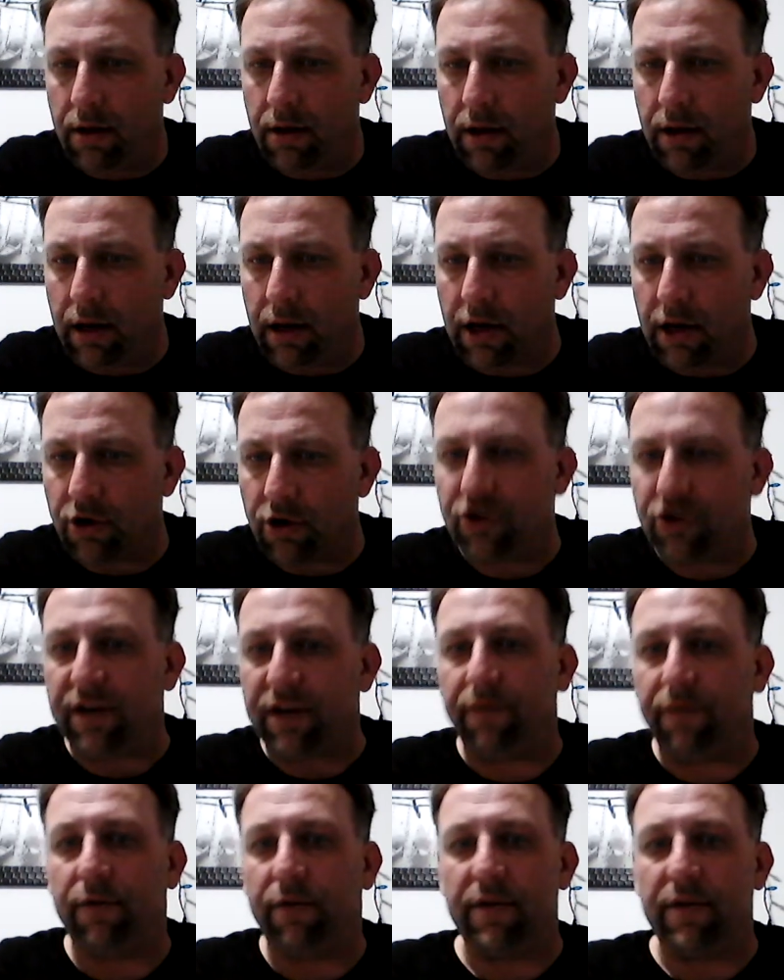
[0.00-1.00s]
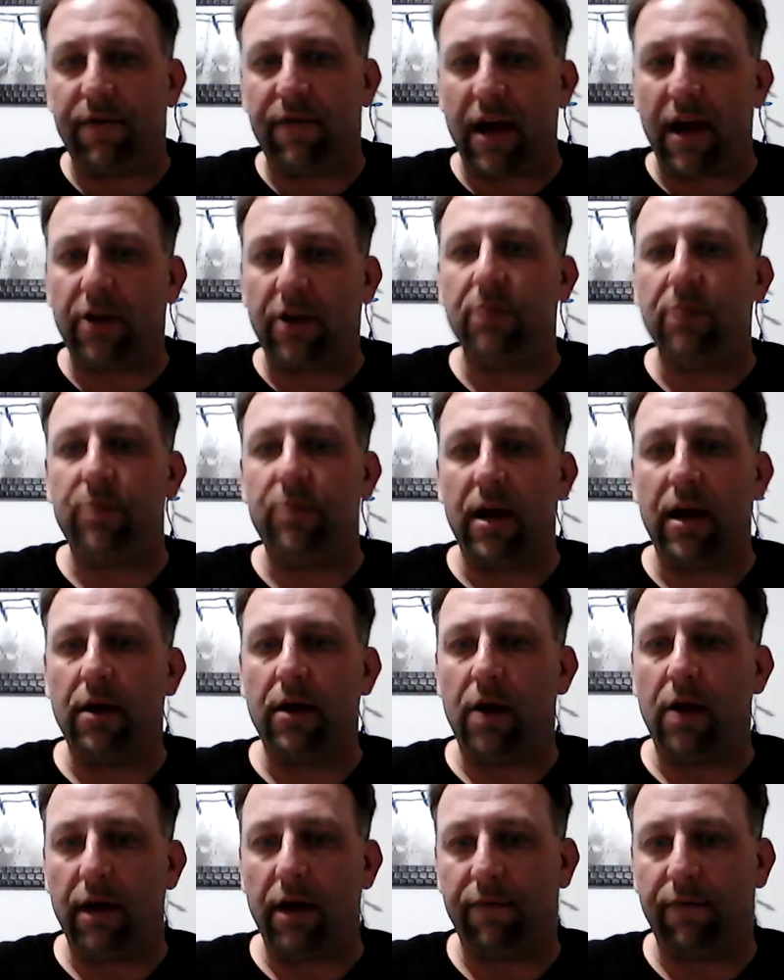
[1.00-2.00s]
Energy from the Vacuum. Yeah,
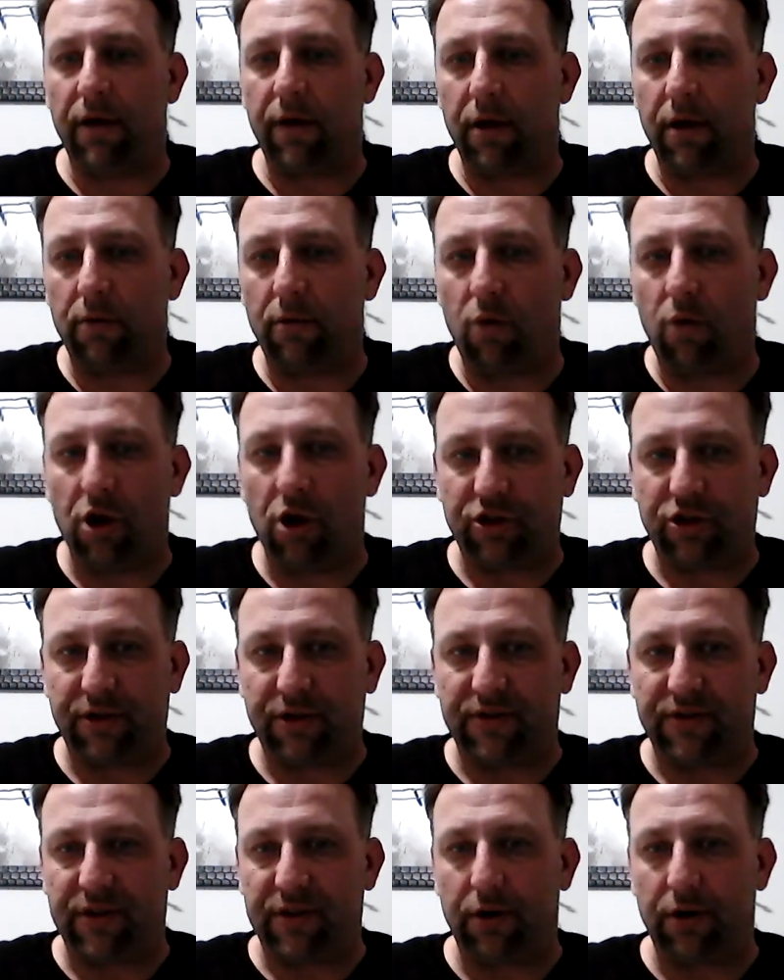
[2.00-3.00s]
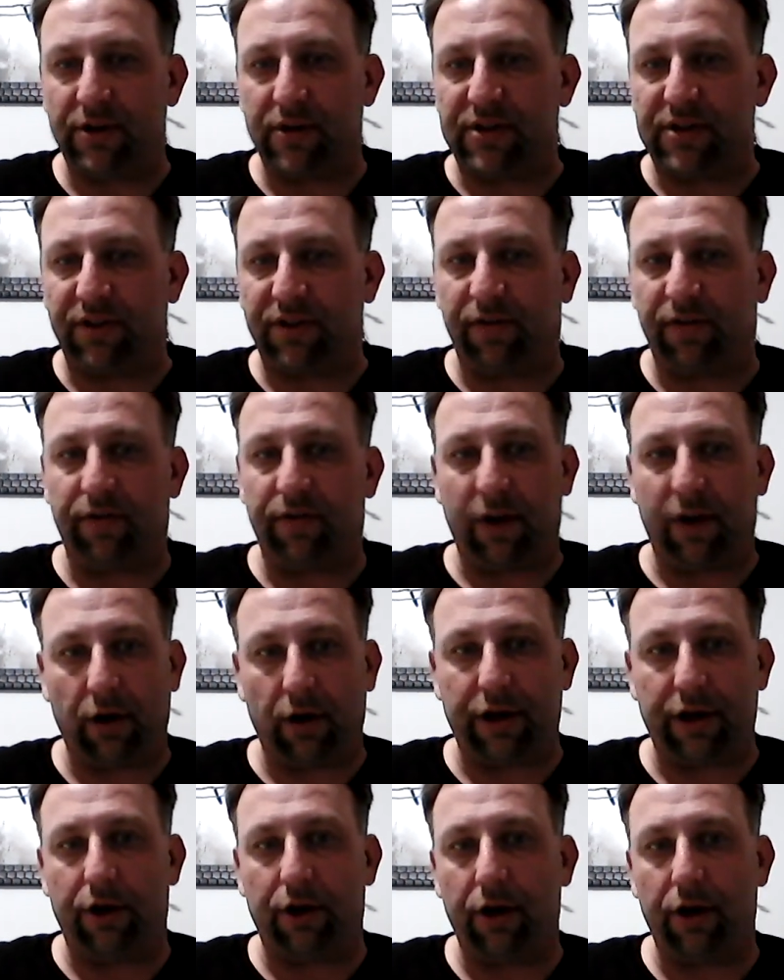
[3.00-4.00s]
I've watched the series. It's
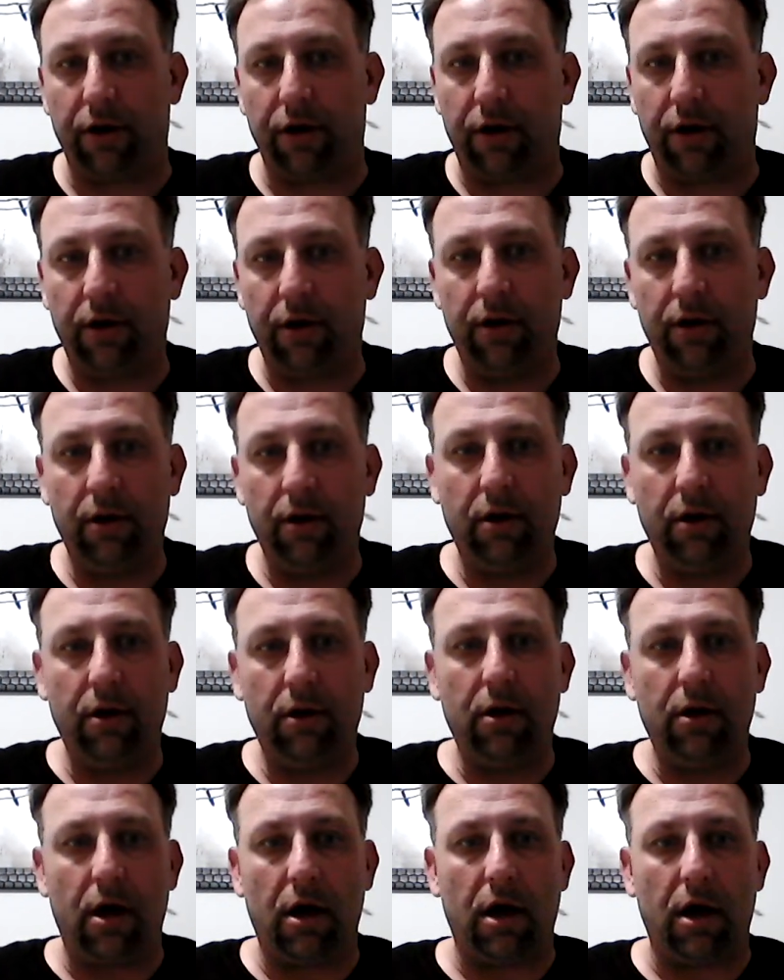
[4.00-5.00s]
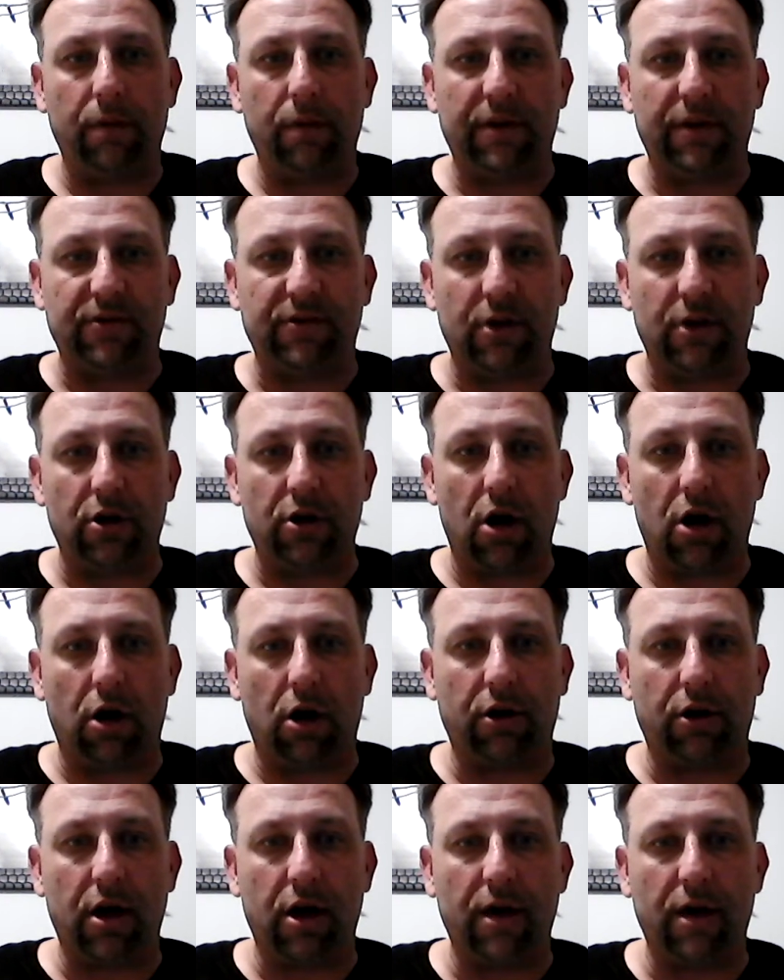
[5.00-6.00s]
very good. It's on
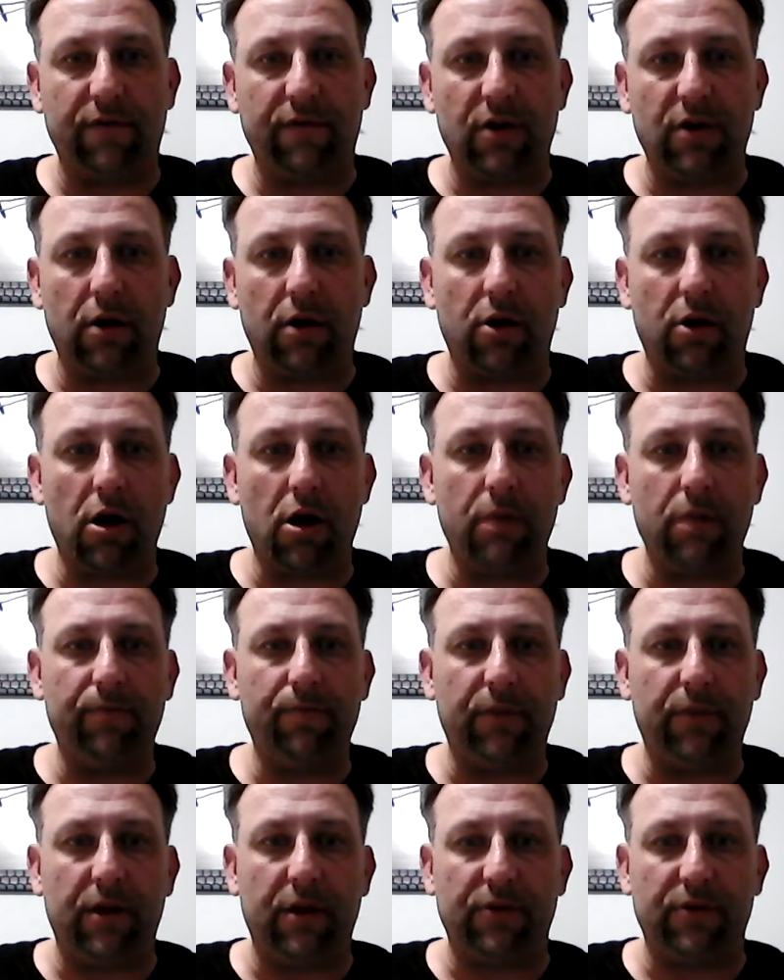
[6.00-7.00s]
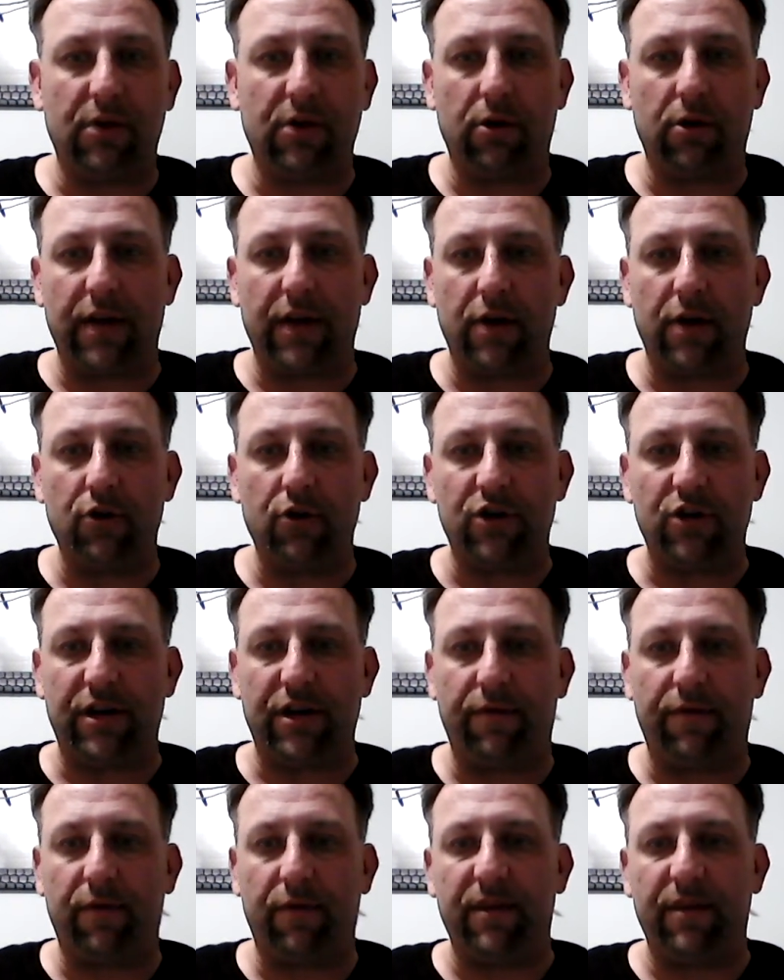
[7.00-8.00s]
archive.com. It's called
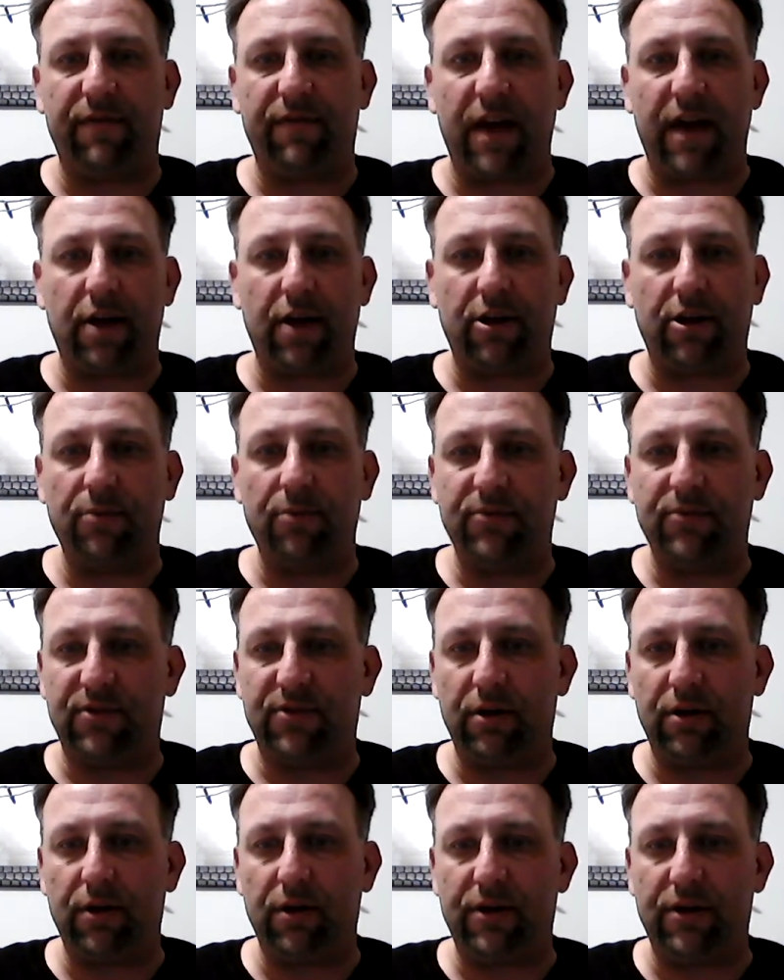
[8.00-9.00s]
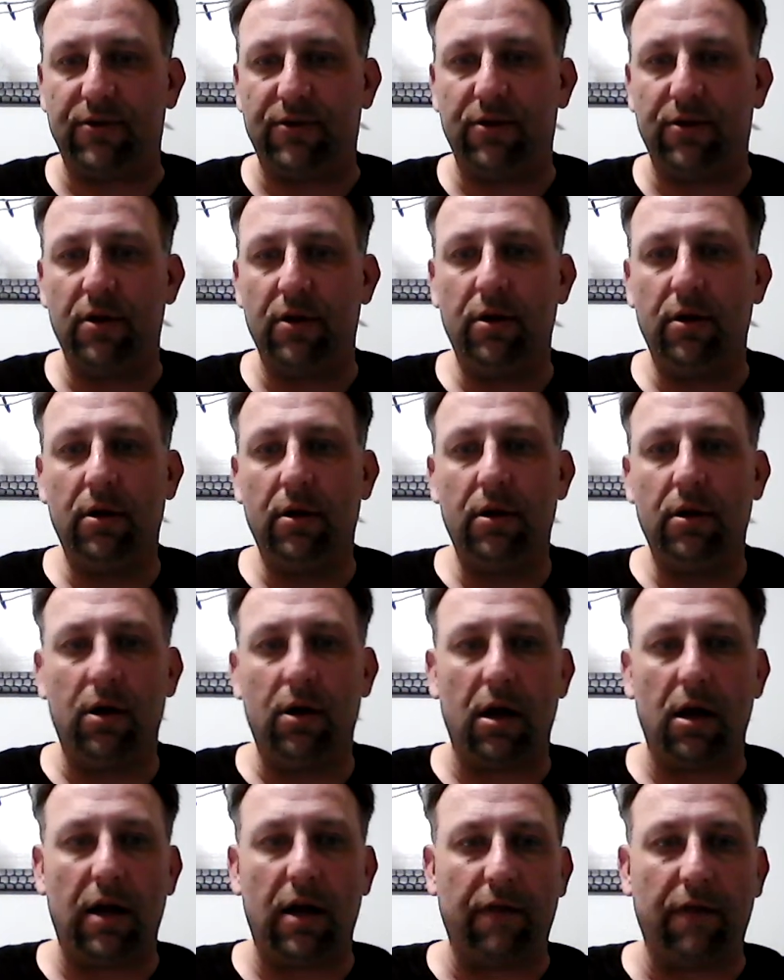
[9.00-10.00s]
Energy from the Vacuum series.
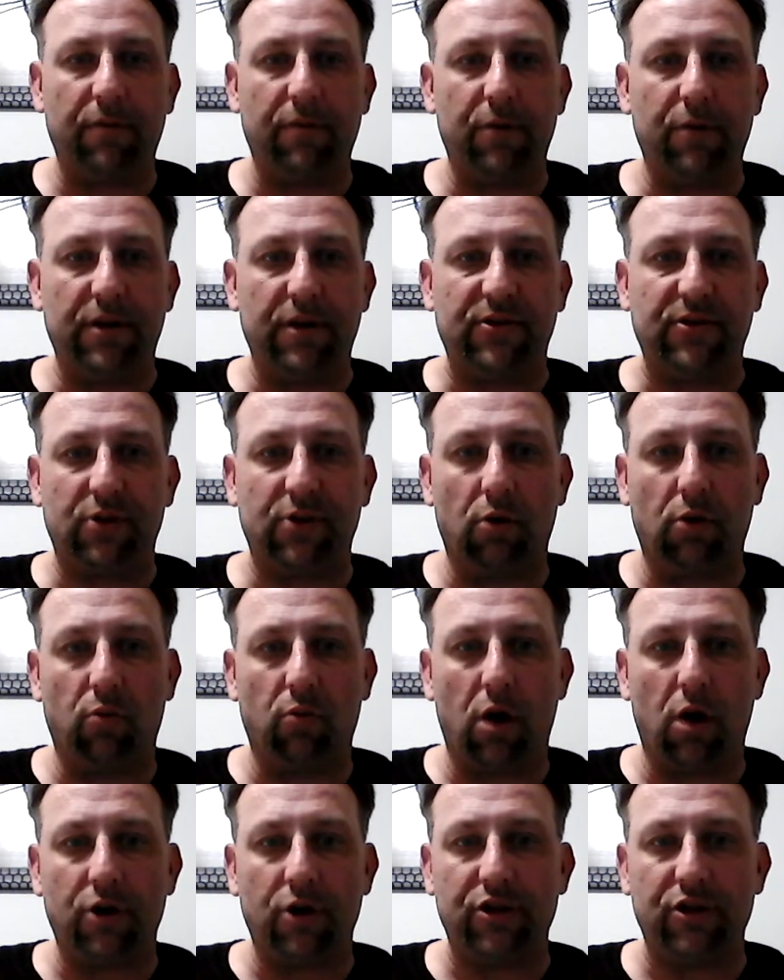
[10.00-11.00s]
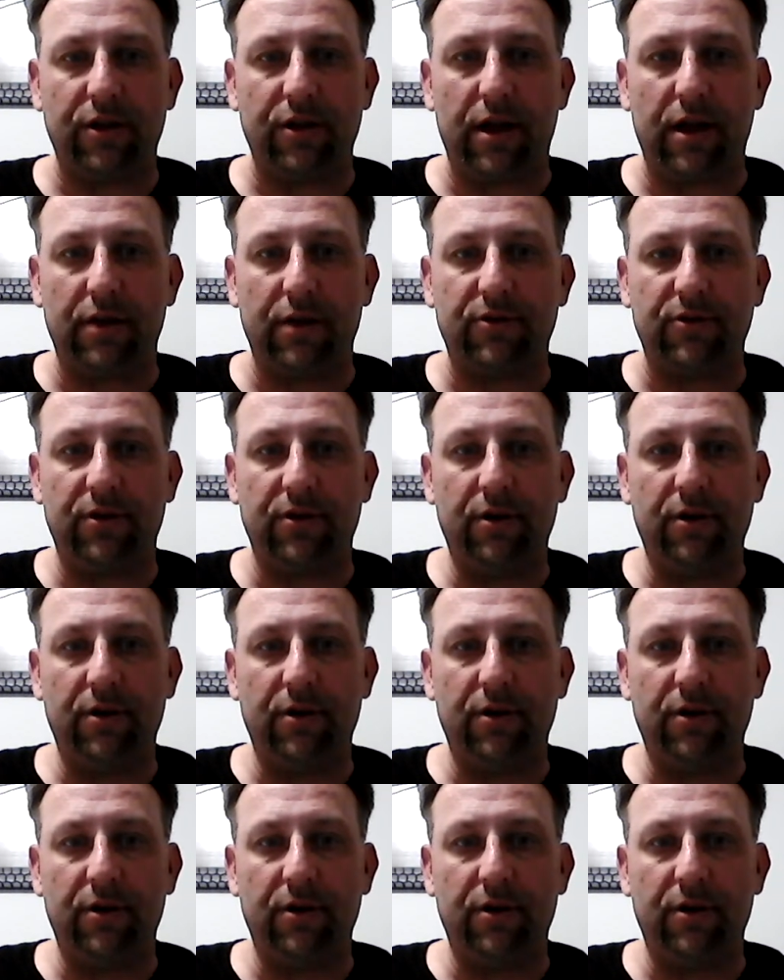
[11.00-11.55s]
Everybody start watching that.